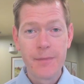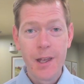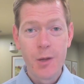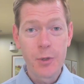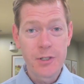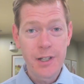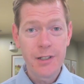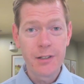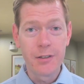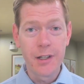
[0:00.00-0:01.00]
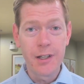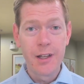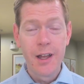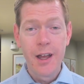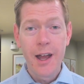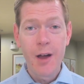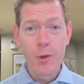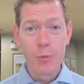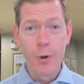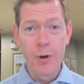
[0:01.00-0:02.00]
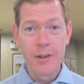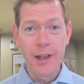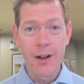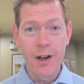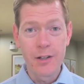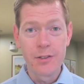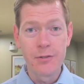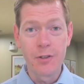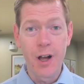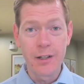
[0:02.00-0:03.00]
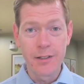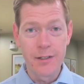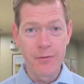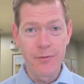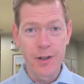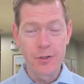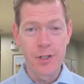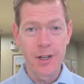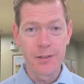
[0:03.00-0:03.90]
and particularly how important they are to cognitive functioning.